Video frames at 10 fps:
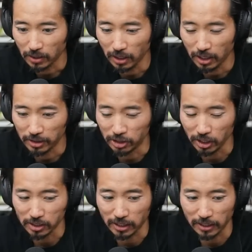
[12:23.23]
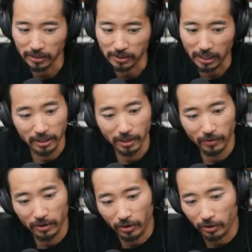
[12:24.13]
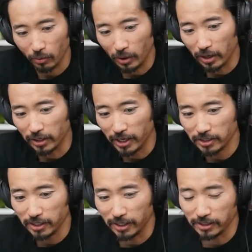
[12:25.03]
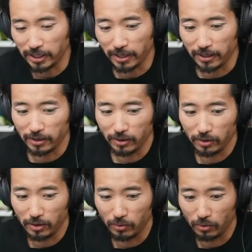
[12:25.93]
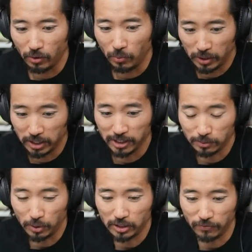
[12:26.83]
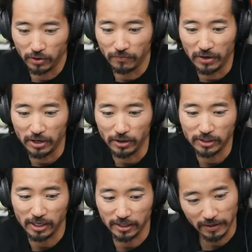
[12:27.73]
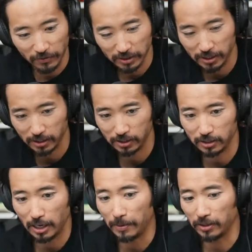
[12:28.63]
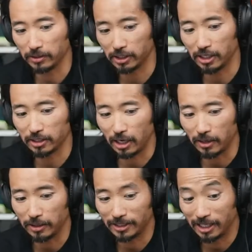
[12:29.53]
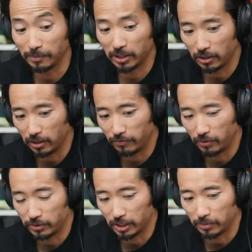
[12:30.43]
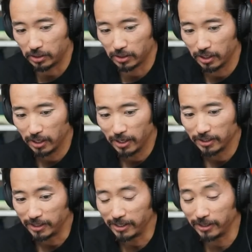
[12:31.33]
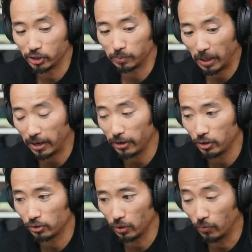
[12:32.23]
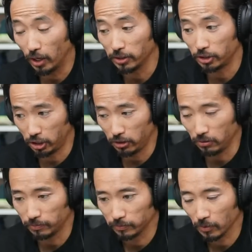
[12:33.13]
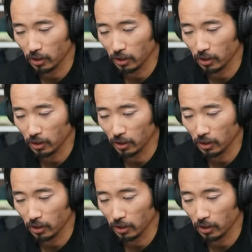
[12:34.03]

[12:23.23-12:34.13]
Uh, DeChuck says, I think I read an article where Casey Neistat was an inspiration for your videos, and I definitely see the cinematography resemblance. Did he inspire you to run too?